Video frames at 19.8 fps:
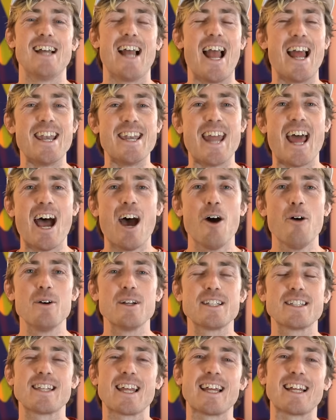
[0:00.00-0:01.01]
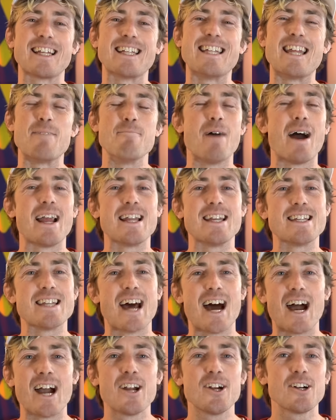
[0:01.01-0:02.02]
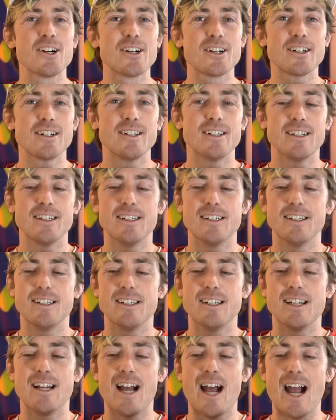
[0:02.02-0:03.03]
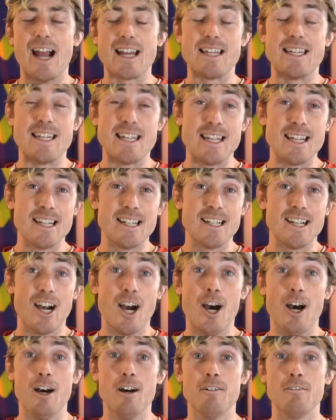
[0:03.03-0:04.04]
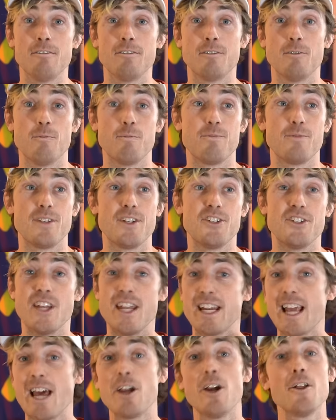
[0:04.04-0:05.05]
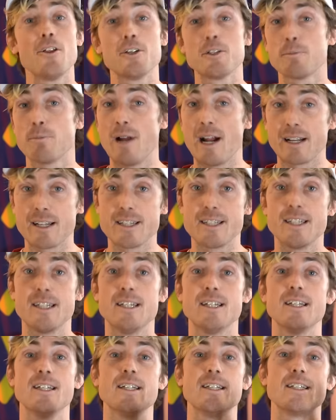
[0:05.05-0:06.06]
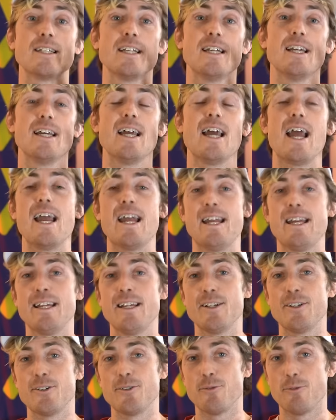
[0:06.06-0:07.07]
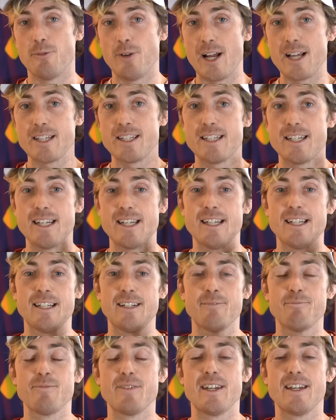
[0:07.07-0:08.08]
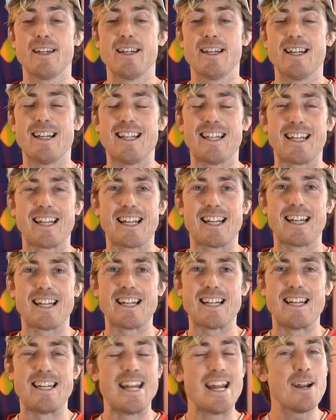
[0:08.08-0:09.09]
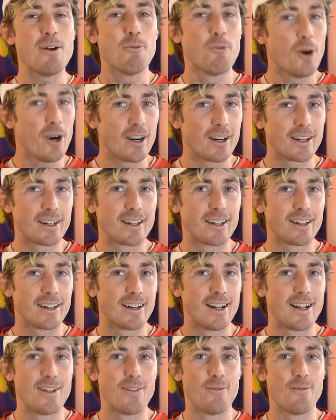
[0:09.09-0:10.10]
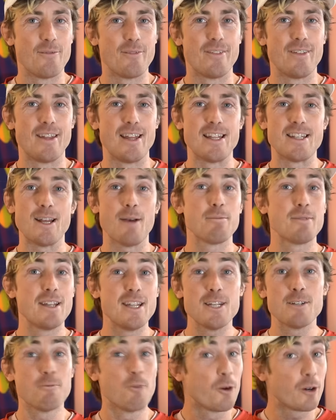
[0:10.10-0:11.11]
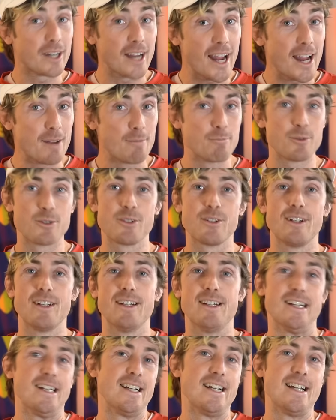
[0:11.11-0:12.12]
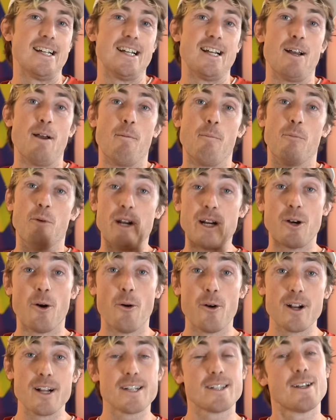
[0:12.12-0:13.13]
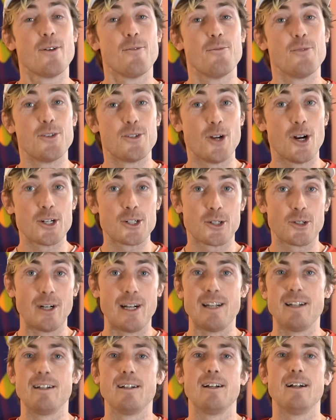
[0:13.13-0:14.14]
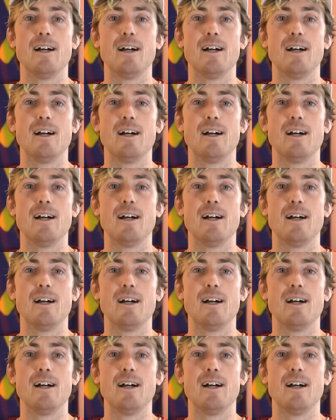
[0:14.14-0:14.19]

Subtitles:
And now it's like, did my entire idea of sitting out all those practices and resting, like, did it work? It's up to these four games. Pre-quarters starts great.